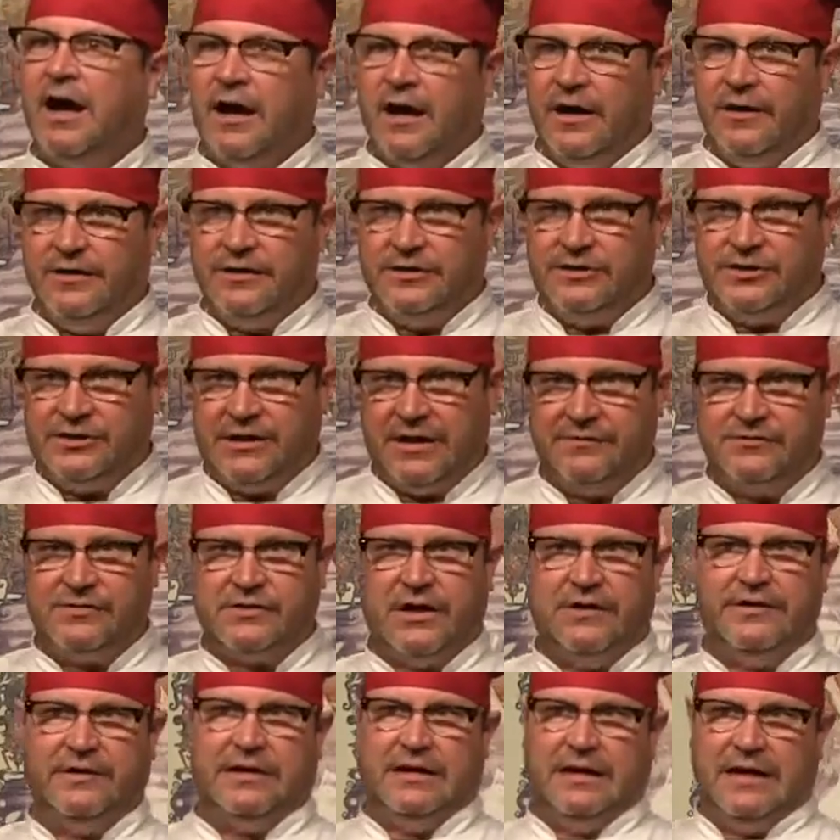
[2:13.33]
Other chefs
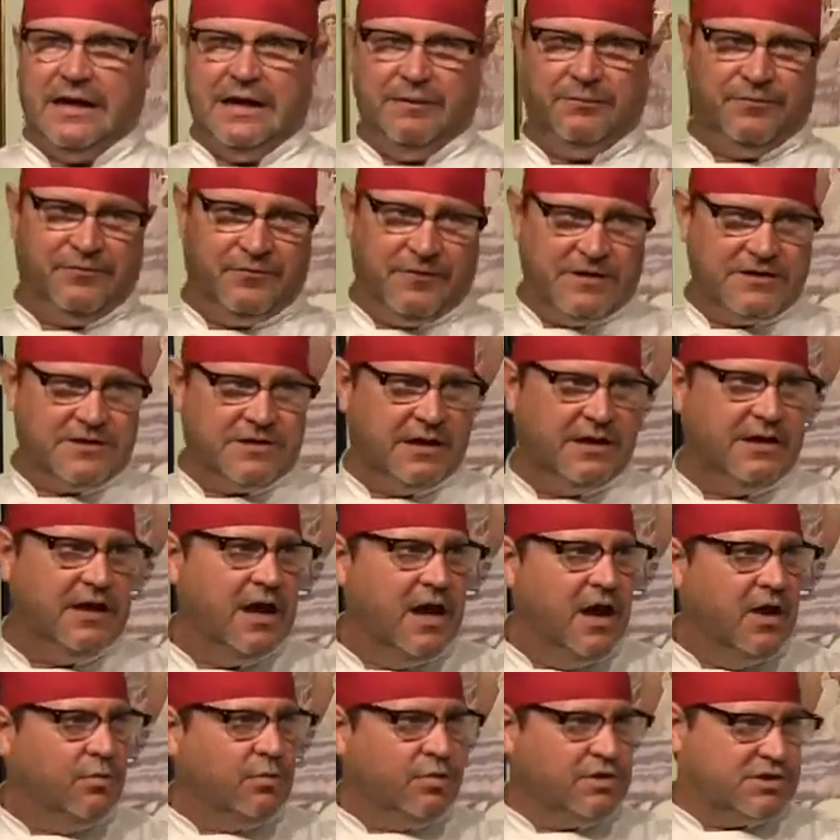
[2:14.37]
on the line,
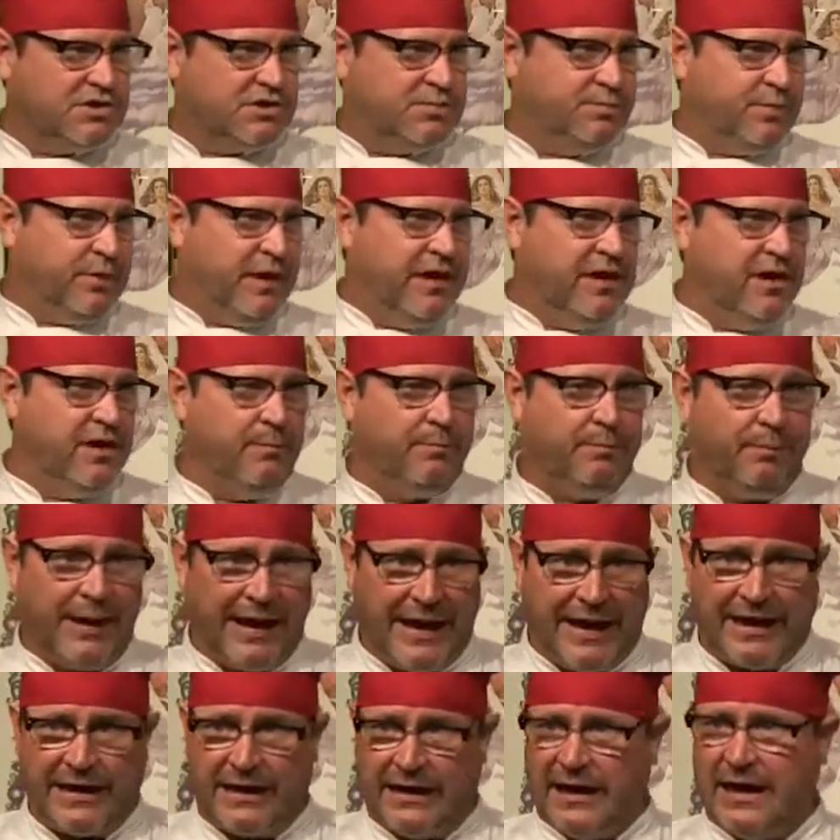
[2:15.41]
especially, will spray your
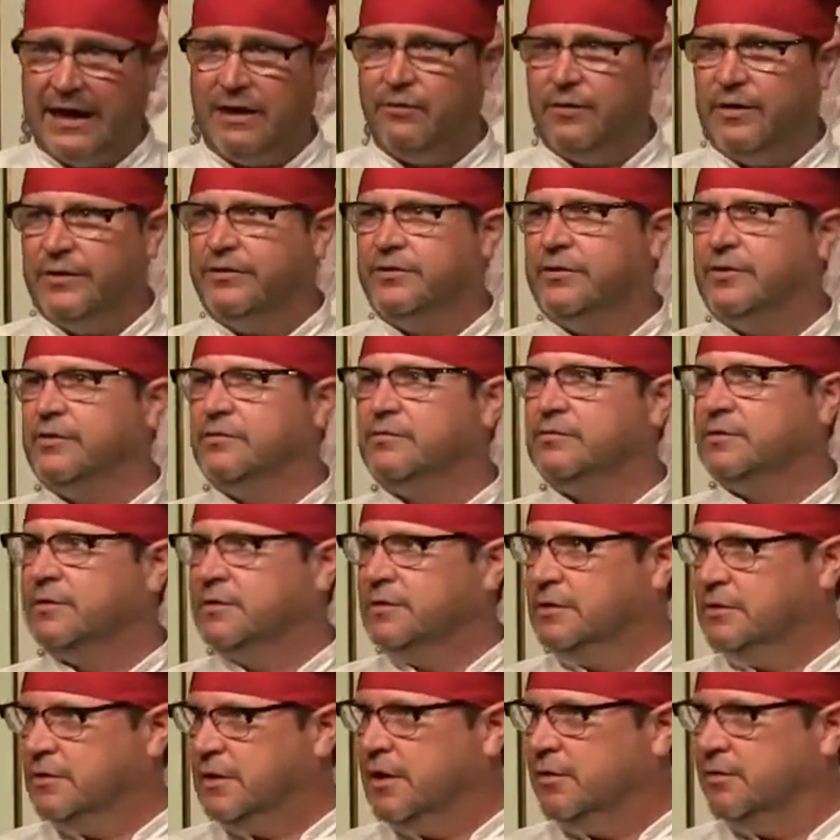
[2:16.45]
pant leg with you
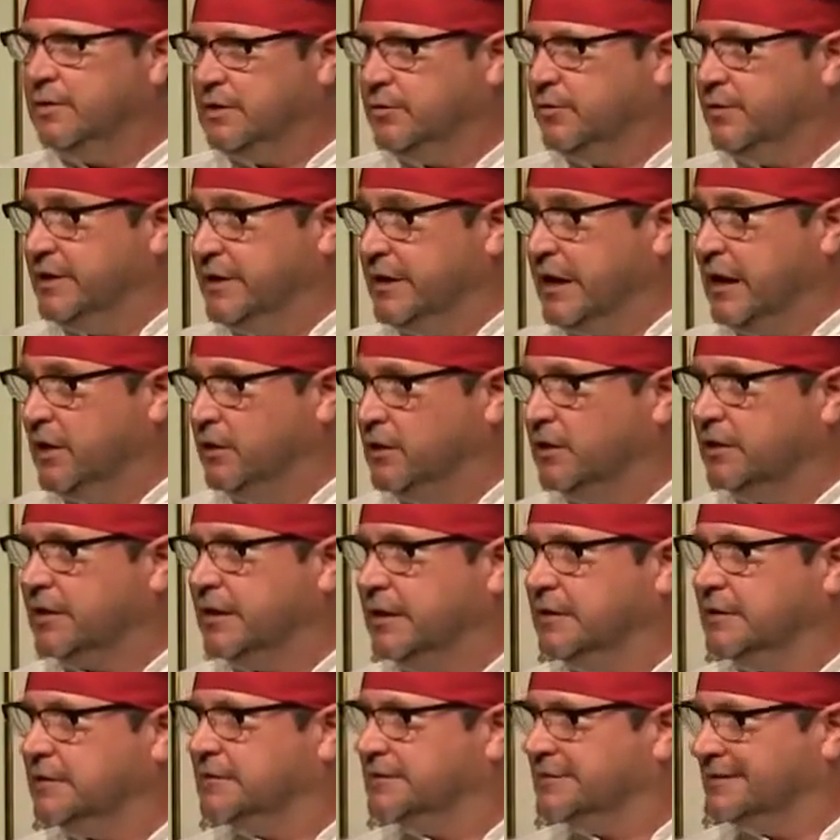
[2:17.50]
when you're not
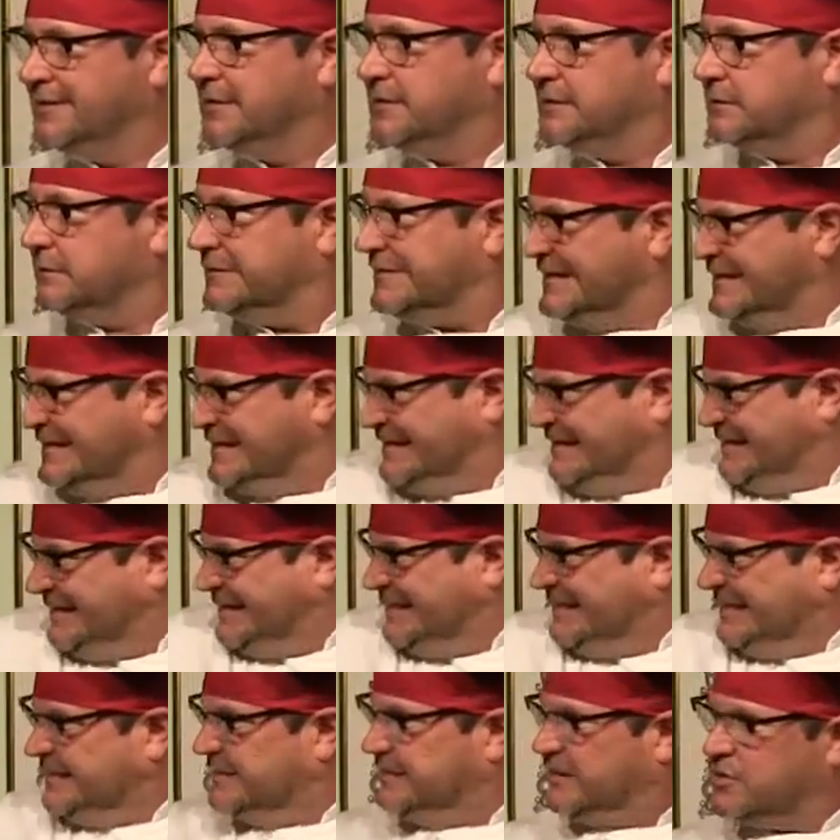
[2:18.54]
looking.
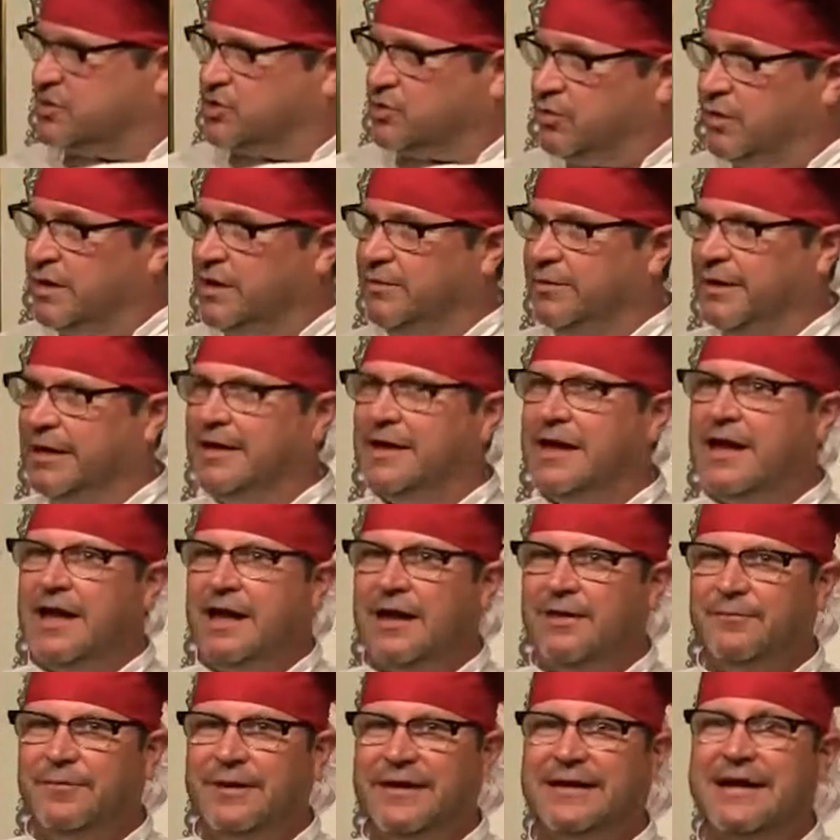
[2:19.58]
They'll squirt you with
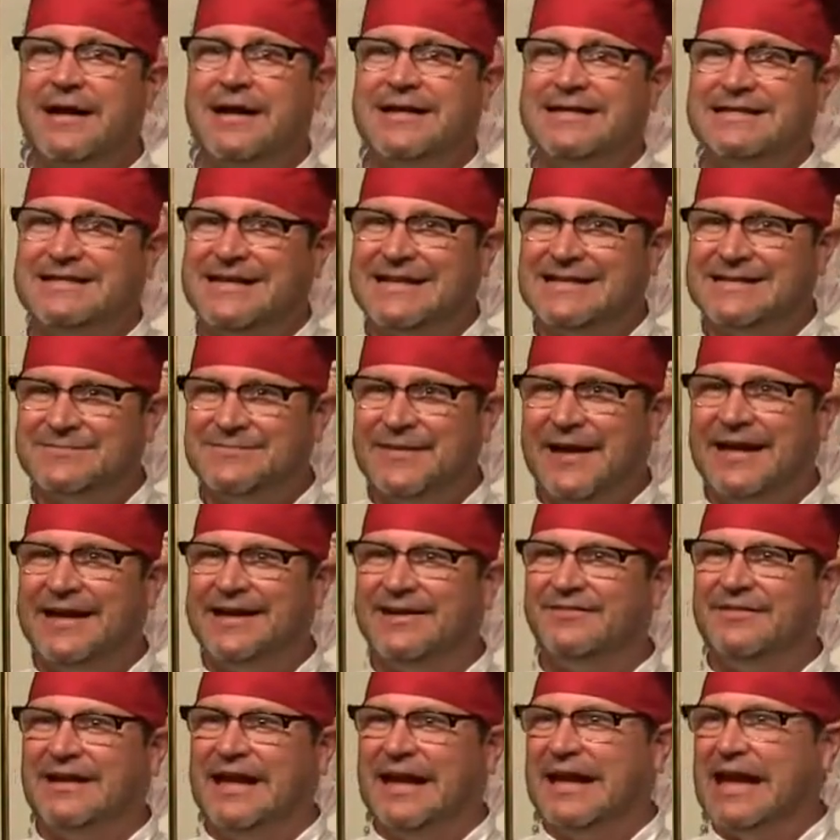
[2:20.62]
it because it's
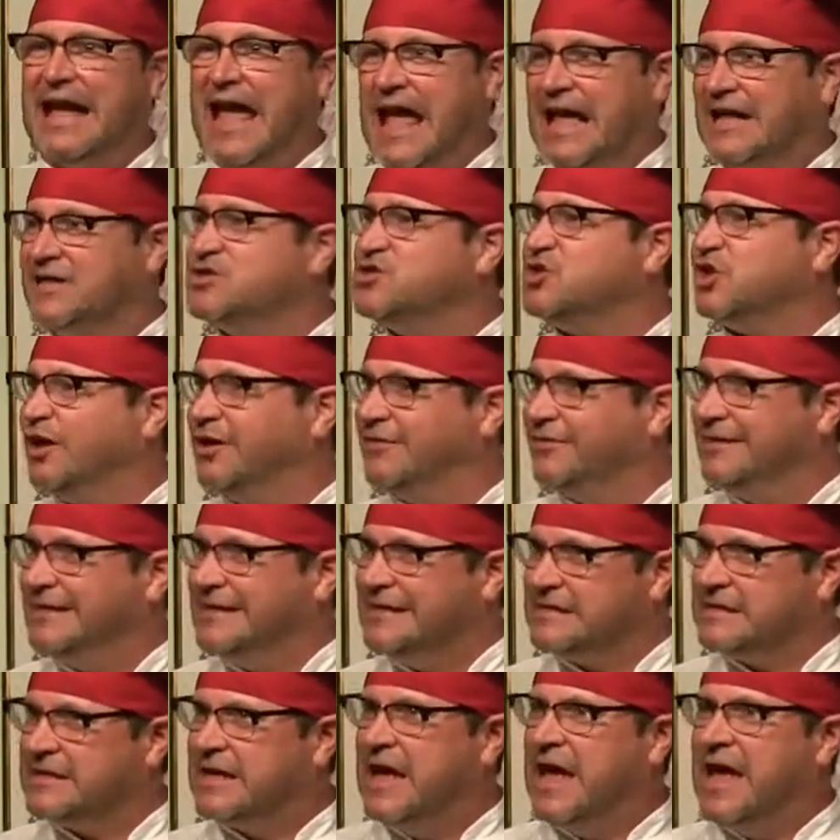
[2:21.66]
made of like
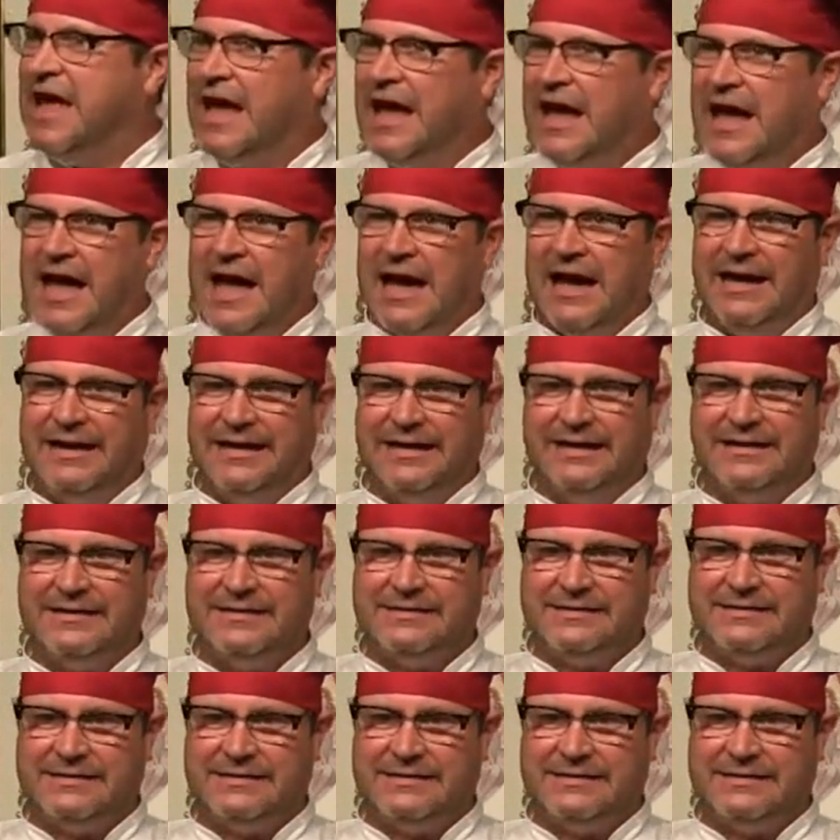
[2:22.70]
anchovies, and